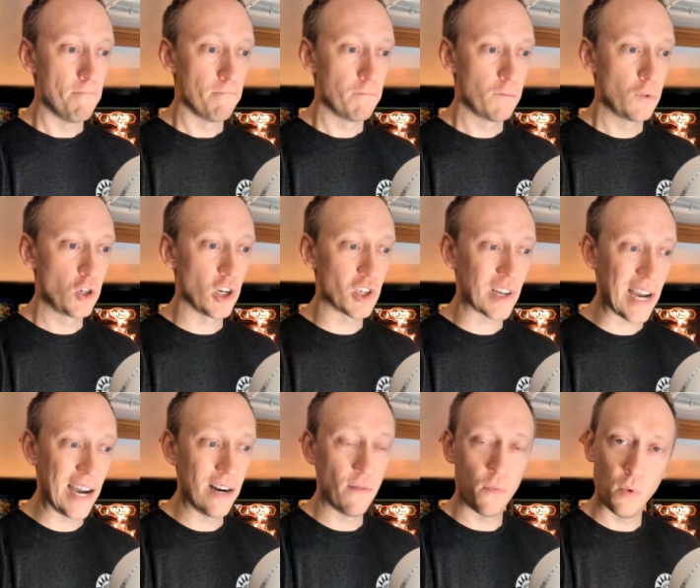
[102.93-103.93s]
just
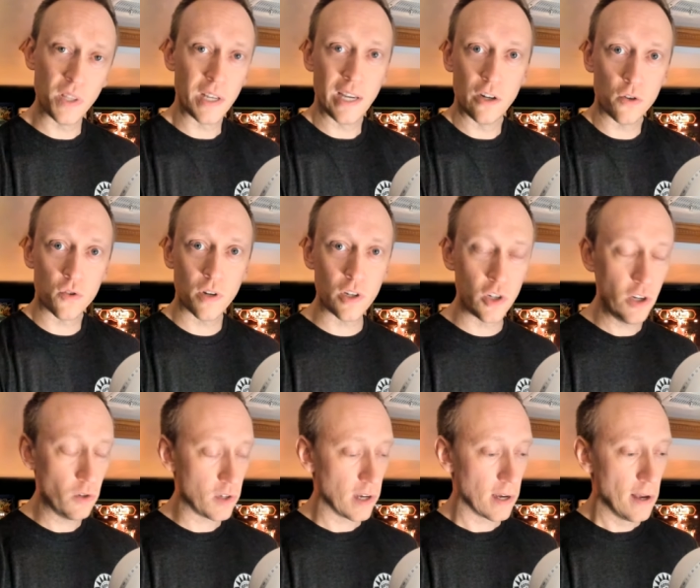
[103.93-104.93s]
kind of what the industry is
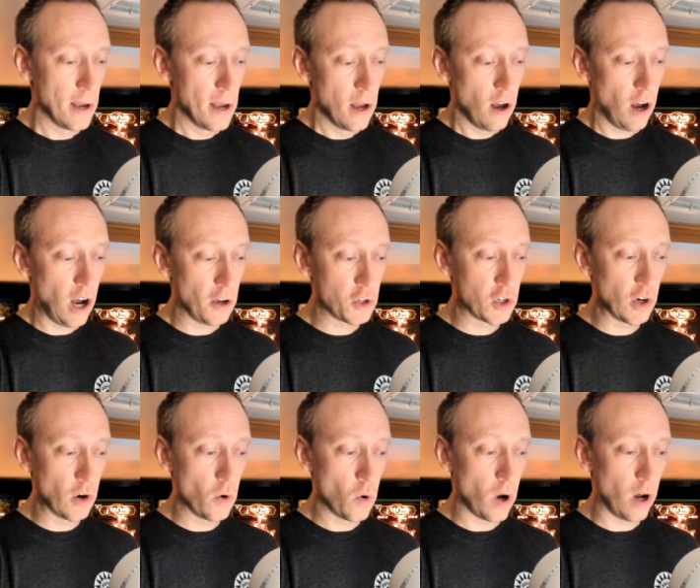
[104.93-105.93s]
using.
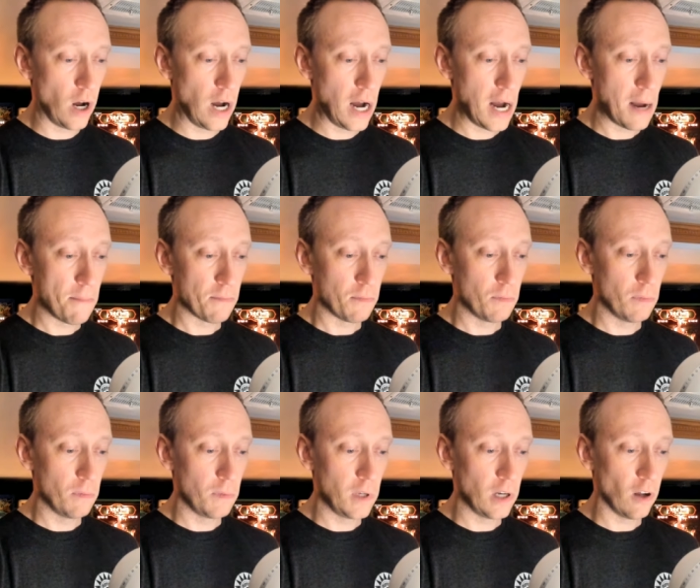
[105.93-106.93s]
Also,
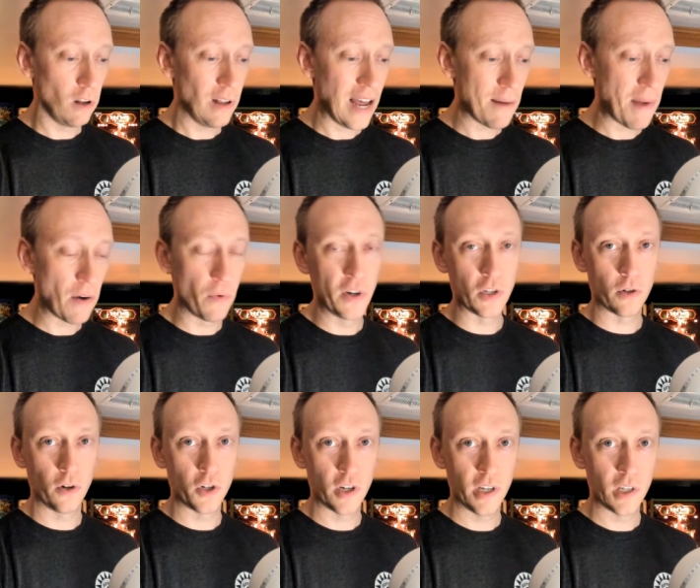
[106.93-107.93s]
a lot of my
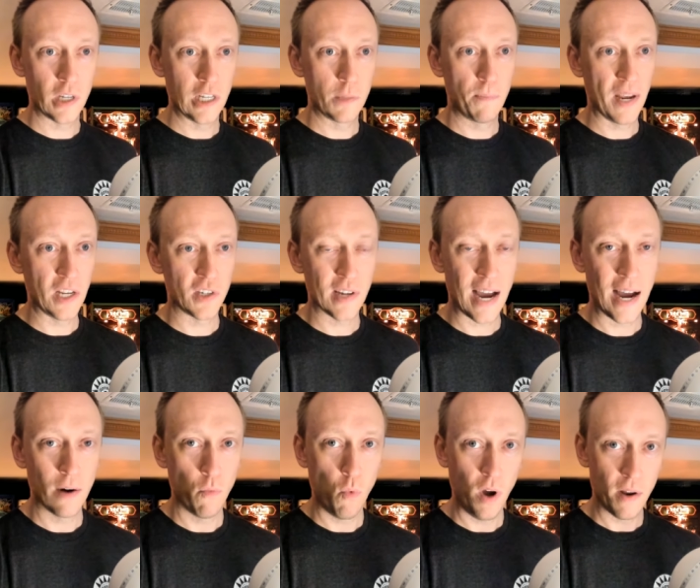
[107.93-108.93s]
research is based
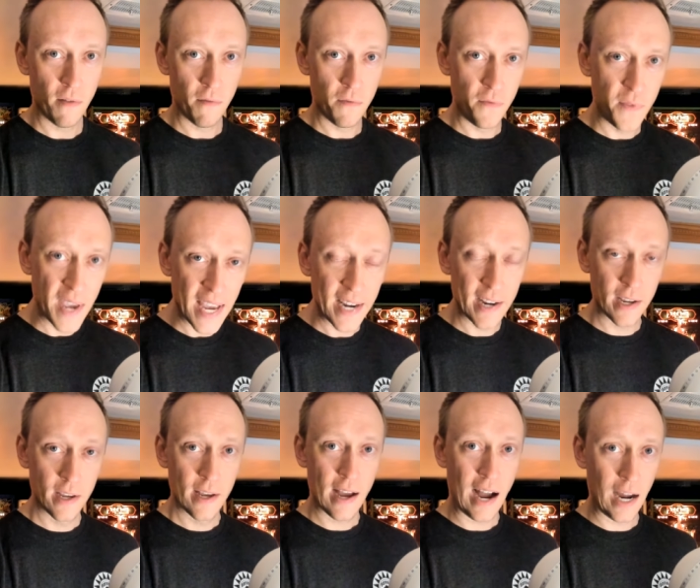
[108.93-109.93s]
on what vid
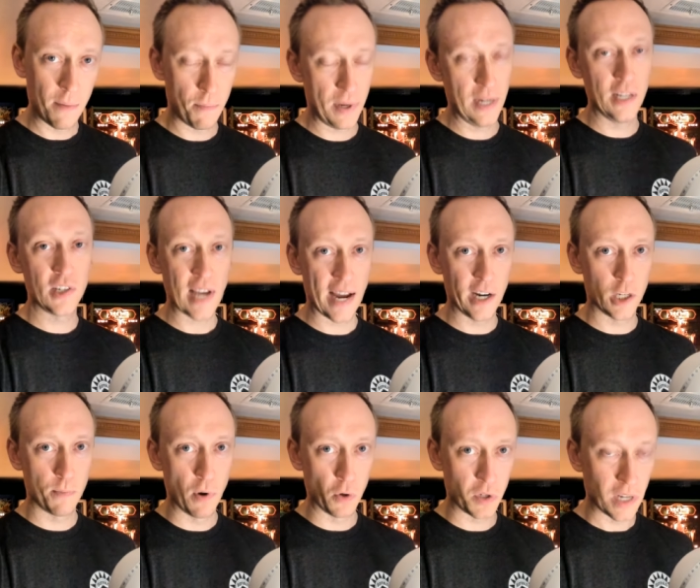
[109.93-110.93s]
on Pinside has
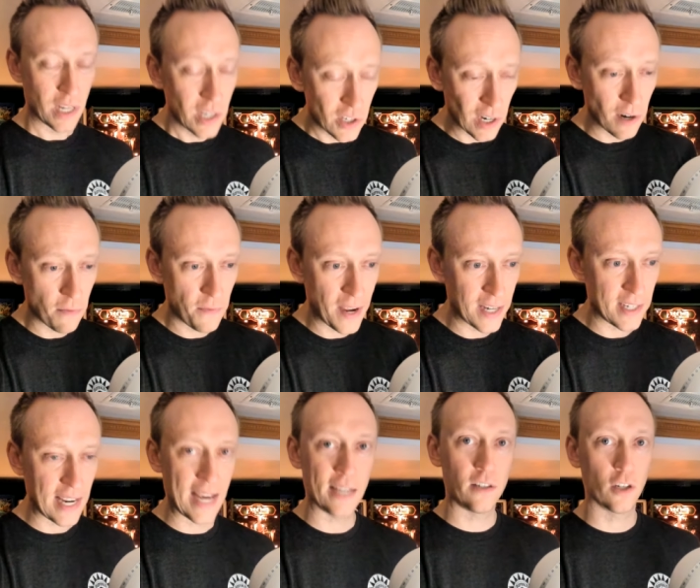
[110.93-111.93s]
posted. He's done a
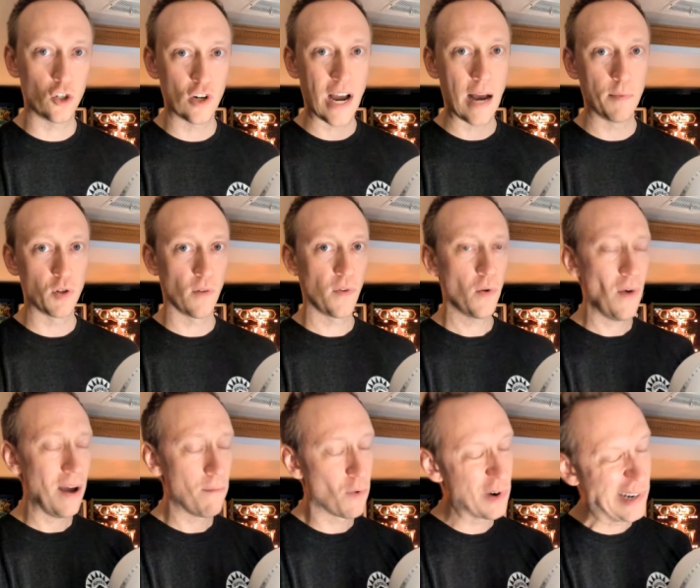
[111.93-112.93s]
fantastic job, so if you
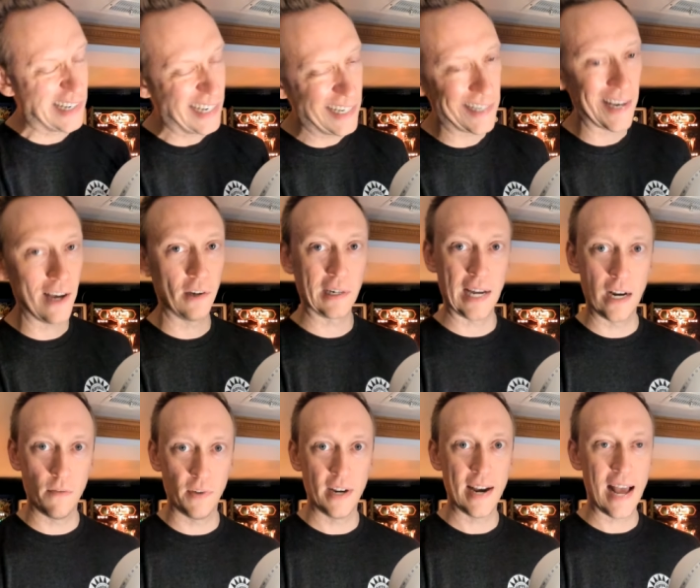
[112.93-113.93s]
want more detailed kind
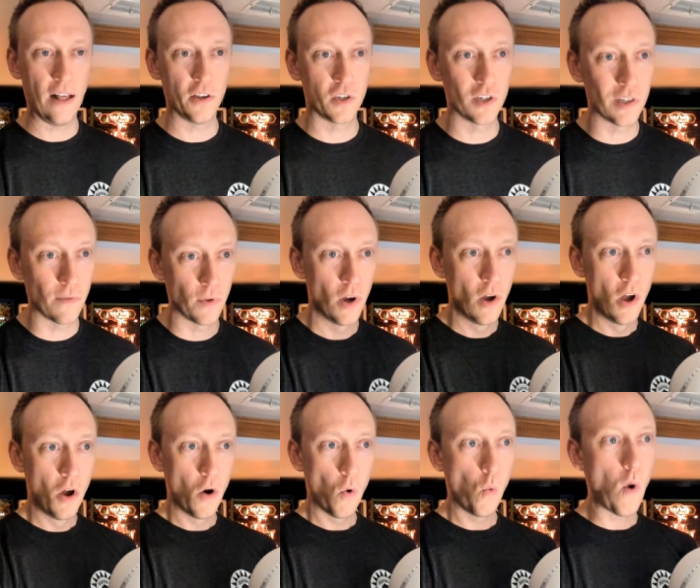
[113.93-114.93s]
of analysis of
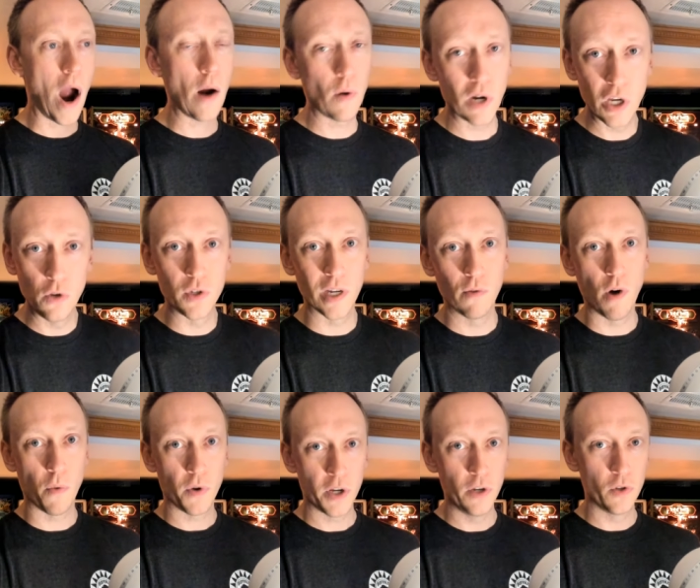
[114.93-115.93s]
why we're using
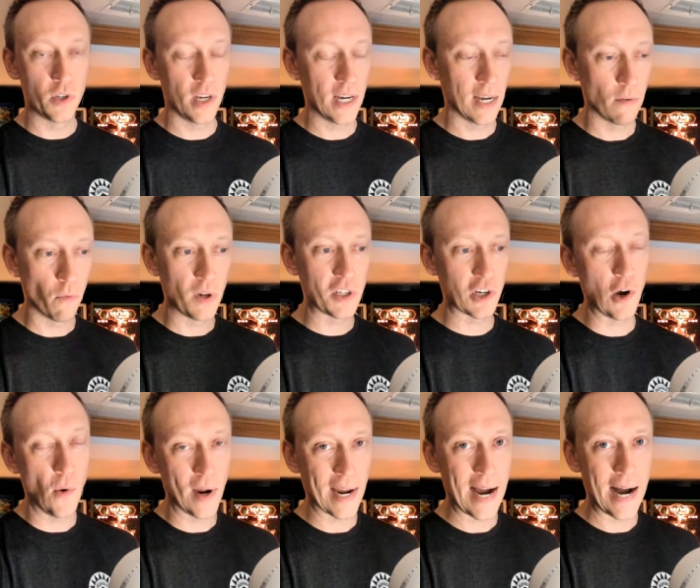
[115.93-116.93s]
what we're using and what's
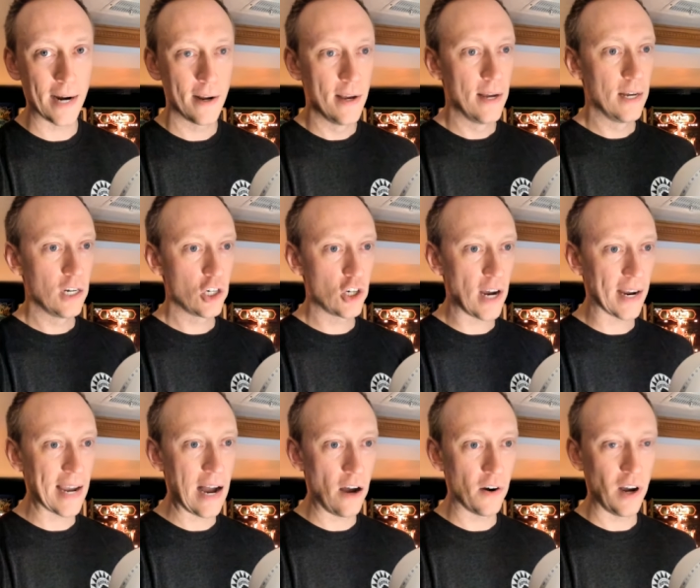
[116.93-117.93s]
going on, check out